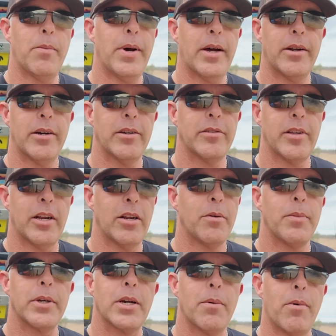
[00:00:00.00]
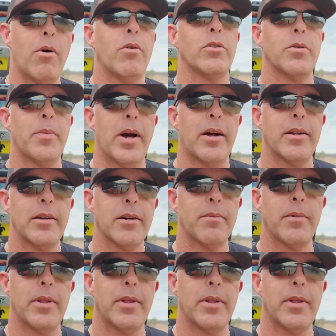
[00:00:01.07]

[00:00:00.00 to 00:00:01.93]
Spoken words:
about us, that it'll become always about Him,